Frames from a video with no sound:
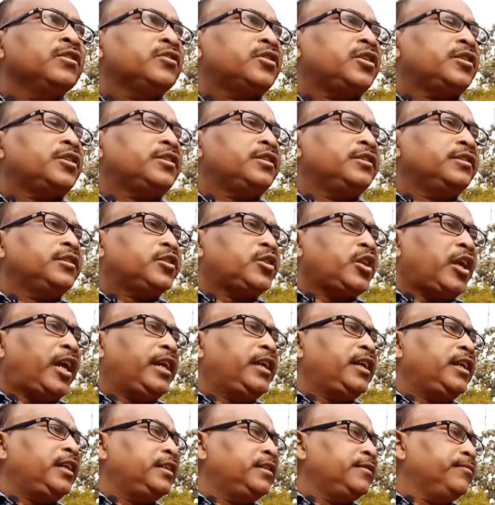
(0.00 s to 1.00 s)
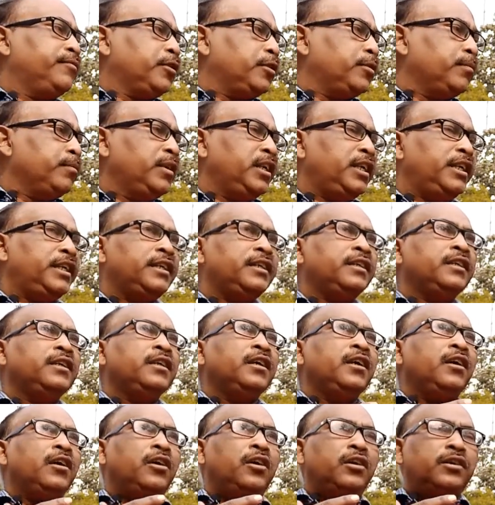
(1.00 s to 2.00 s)
certain standard formulae
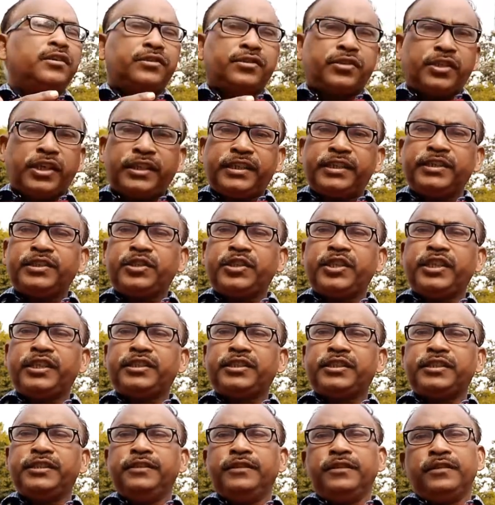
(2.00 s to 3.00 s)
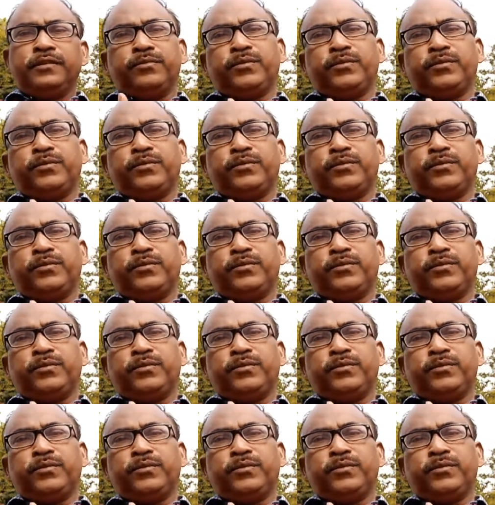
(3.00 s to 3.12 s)
or statistics,